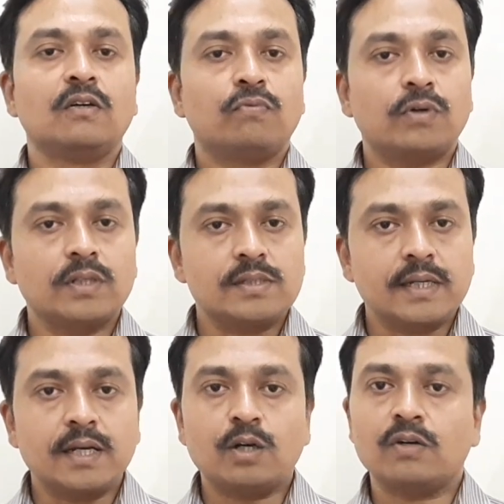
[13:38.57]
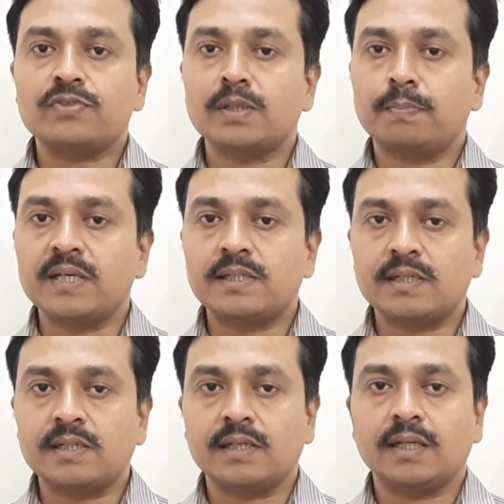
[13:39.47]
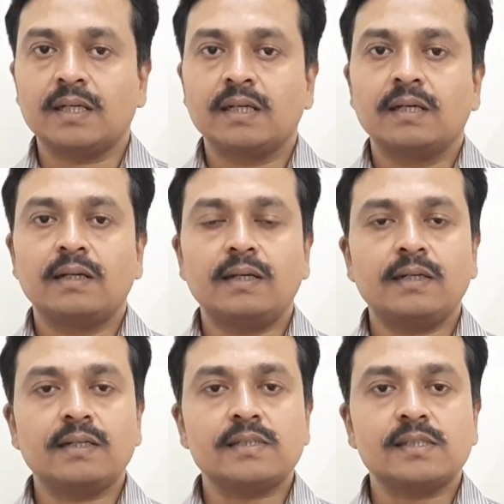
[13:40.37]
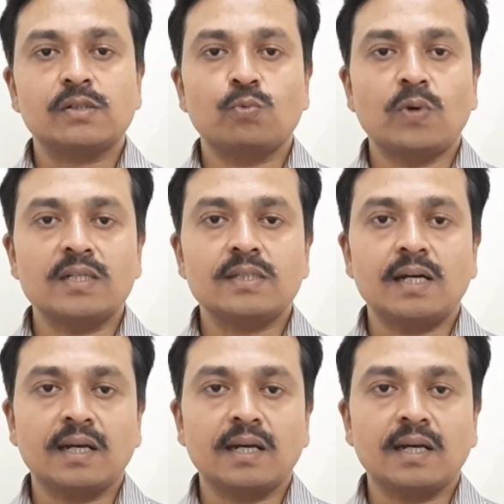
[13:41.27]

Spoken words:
For the sake of simplicity, let us once